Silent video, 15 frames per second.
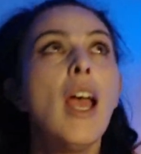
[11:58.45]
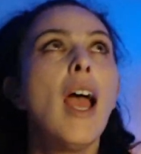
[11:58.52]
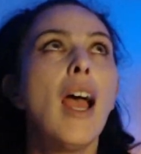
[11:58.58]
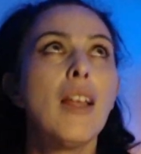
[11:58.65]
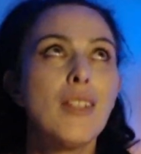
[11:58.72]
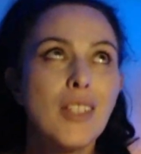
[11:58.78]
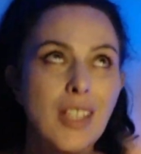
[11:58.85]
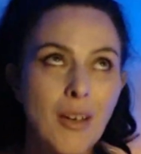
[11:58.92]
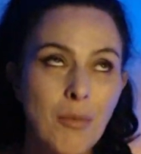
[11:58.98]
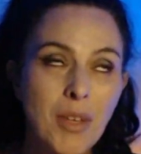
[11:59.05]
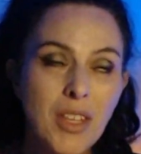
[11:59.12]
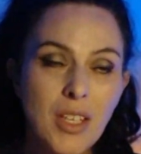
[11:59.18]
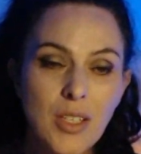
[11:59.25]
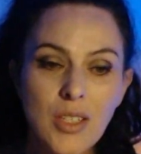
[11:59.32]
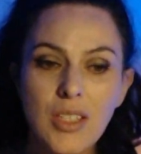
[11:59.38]
and some of
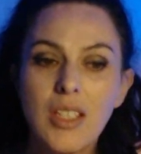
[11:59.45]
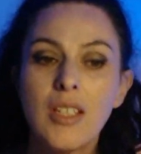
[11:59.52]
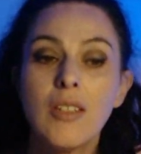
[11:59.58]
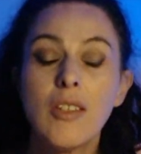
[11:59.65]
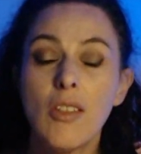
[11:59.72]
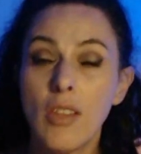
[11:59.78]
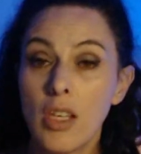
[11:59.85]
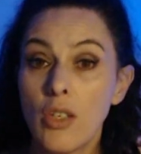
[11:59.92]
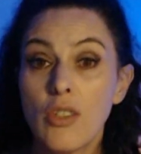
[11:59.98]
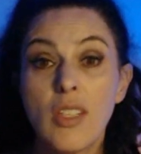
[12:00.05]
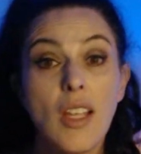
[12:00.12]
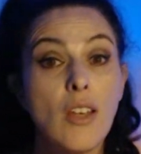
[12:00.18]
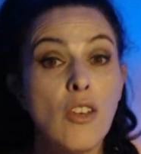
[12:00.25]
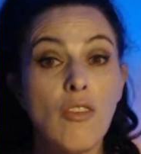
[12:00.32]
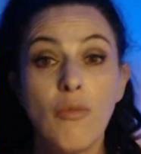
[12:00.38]
these things are things
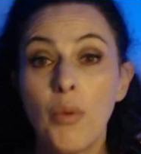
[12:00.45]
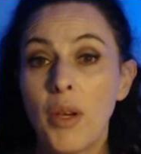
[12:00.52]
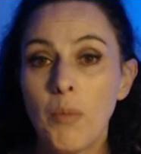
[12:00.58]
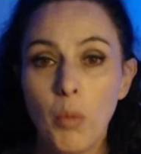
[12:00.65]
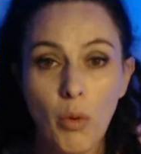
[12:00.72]
that you've been